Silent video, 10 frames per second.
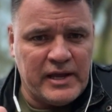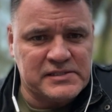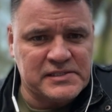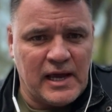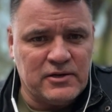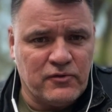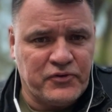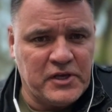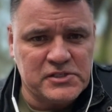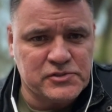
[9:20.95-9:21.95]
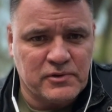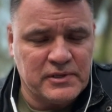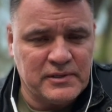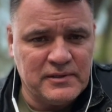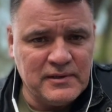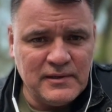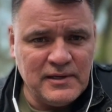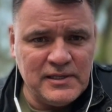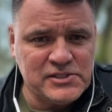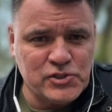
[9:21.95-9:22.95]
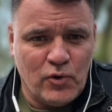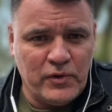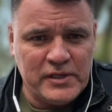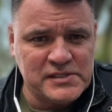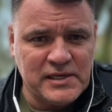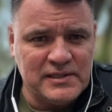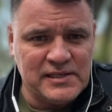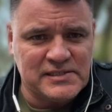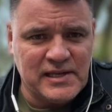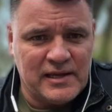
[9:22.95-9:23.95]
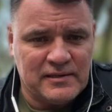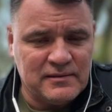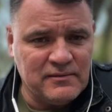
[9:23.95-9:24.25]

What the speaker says: side of history, it's so easy to understand.